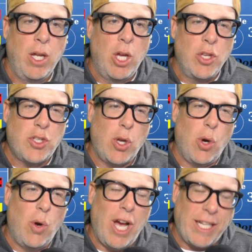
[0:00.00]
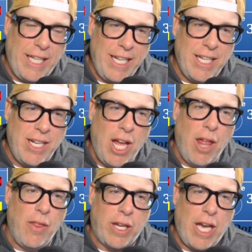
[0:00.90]
So again,
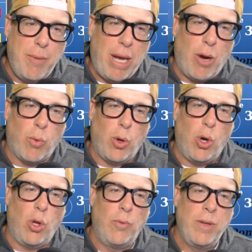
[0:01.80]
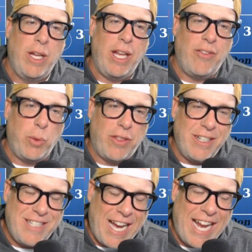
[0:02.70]
the come out roll is with the
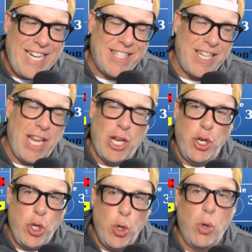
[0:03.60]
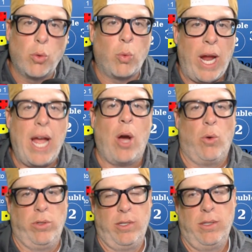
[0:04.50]
dice in a new
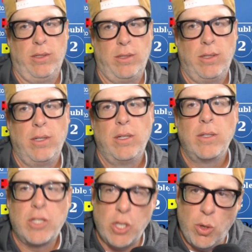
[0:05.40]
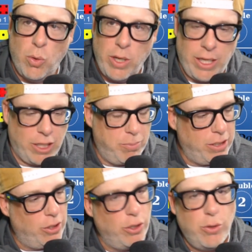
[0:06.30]
round. So it could
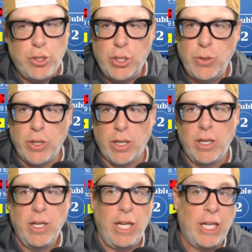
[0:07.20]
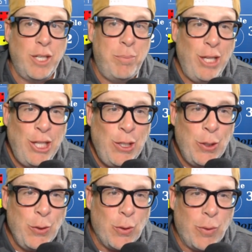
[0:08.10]
be a new shooter. It could be
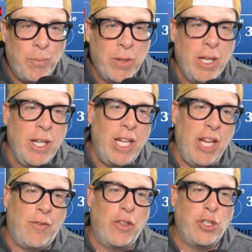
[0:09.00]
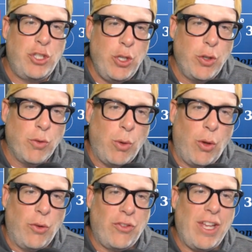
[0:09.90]
you. If the shooter
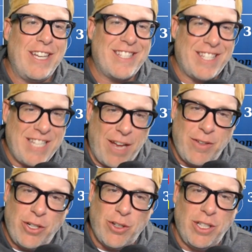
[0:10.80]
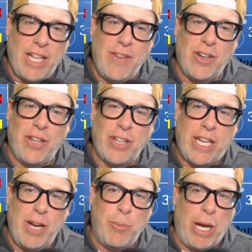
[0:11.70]
rolls a 7 or 11 on the
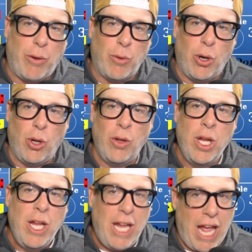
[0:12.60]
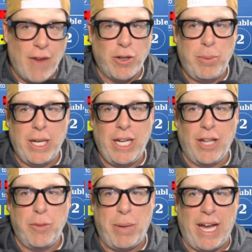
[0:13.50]
come out roll, everybody
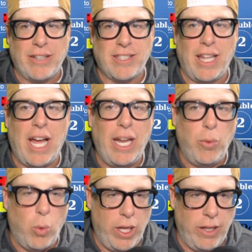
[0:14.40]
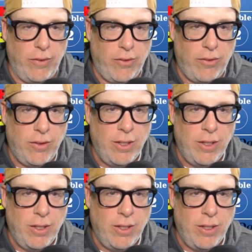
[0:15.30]
on the pass line wins.